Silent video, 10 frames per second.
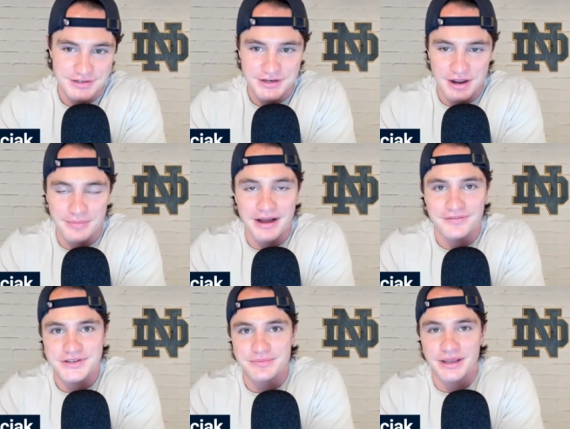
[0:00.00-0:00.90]
Scum
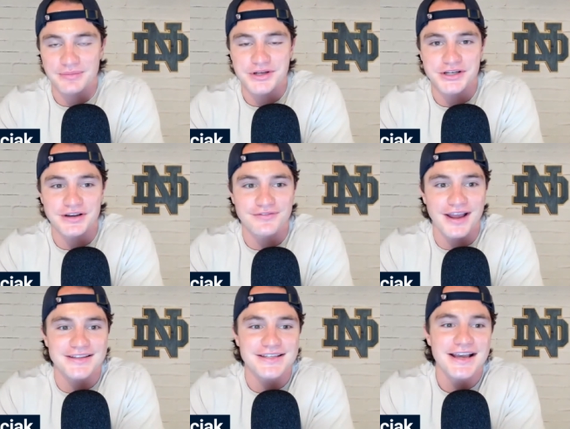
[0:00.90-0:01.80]
obviously being Michigan
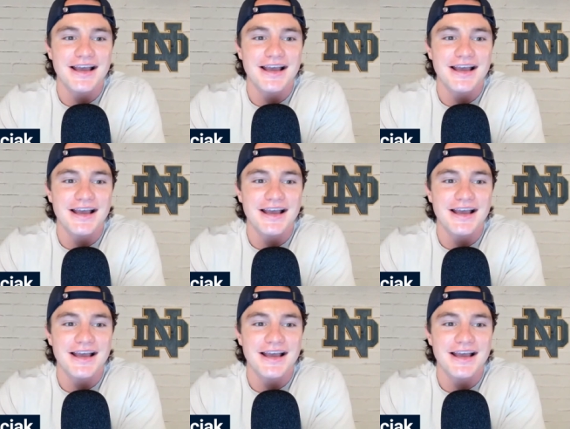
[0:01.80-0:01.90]
fans.